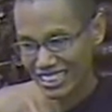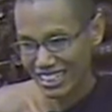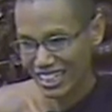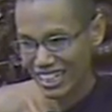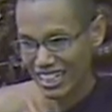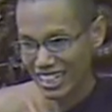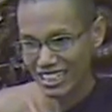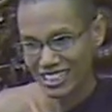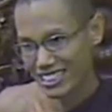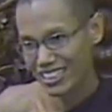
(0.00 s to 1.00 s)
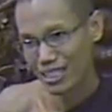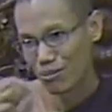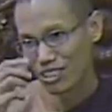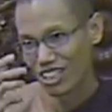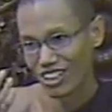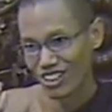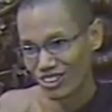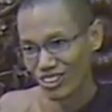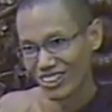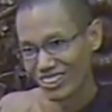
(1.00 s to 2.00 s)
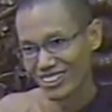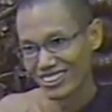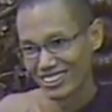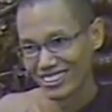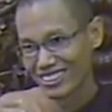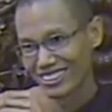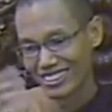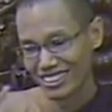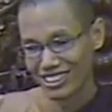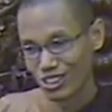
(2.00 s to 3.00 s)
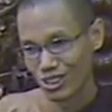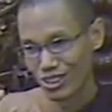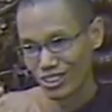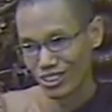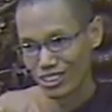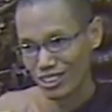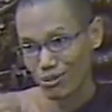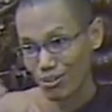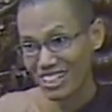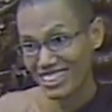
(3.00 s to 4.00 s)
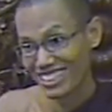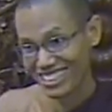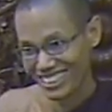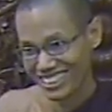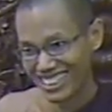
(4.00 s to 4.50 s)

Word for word: Uh, I eat something not good, uh, so disappointed.